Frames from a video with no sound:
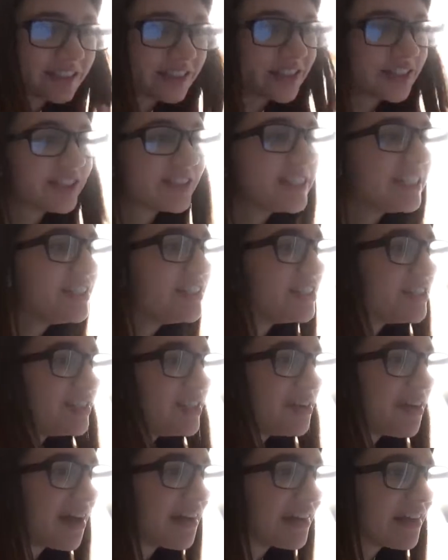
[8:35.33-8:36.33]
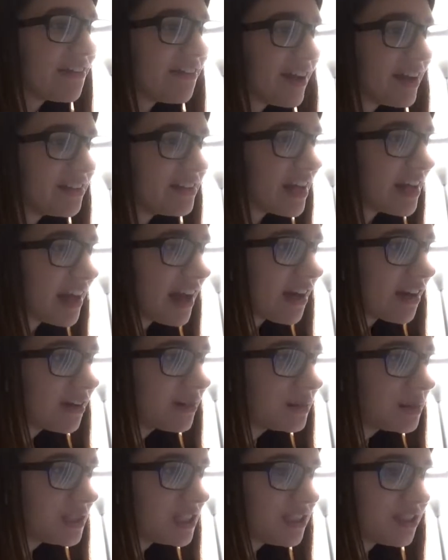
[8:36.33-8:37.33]
just teaches you how they found that out,
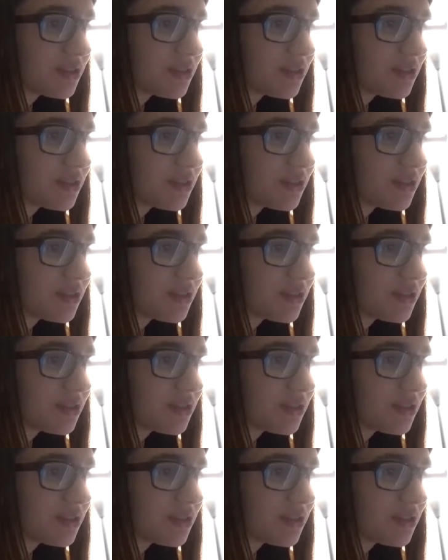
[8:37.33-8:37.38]
which is